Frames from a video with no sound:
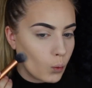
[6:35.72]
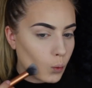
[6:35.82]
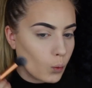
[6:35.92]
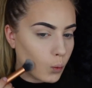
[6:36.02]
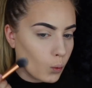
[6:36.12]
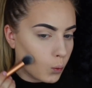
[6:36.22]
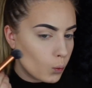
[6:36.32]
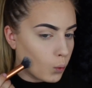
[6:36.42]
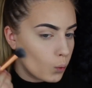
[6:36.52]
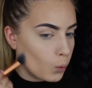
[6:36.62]

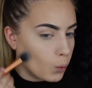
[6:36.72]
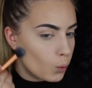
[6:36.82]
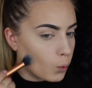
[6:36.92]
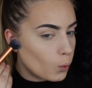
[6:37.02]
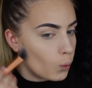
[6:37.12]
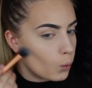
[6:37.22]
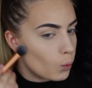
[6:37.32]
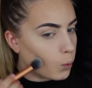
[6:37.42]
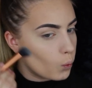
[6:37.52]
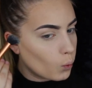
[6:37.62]

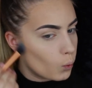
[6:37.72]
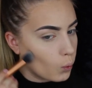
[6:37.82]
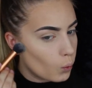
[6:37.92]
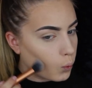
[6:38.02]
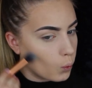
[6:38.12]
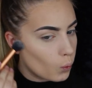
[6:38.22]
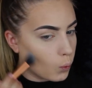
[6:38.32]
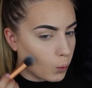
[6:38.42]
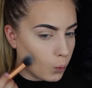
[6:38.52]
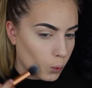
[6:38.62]

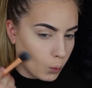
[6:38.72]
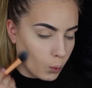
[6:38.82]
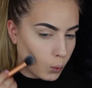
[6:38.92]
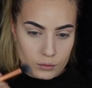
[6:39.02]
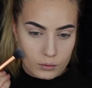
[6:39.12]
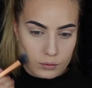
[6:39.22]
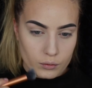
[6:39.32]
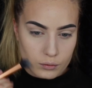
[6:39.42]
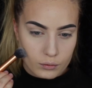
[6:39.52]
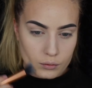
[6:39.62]

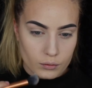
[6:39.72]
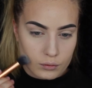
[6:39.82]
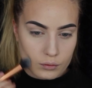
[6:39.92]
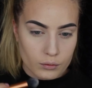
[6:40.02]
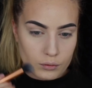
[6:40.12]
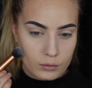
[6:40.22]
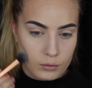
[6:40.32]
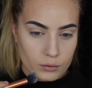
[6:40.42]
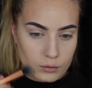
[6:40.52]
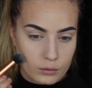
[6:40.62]

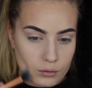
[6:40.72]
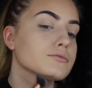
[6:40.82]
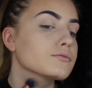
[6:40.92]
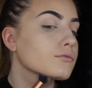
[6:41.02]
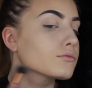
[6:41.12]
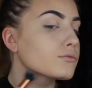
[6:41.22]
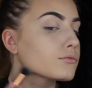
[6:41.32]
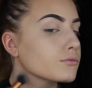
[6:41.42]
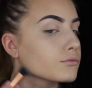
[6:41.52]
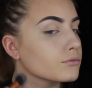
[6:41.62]

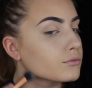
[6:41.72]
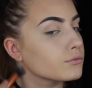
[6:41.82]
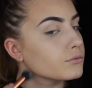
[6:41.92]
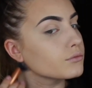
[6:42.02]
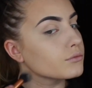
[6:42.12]
Nobody speaks.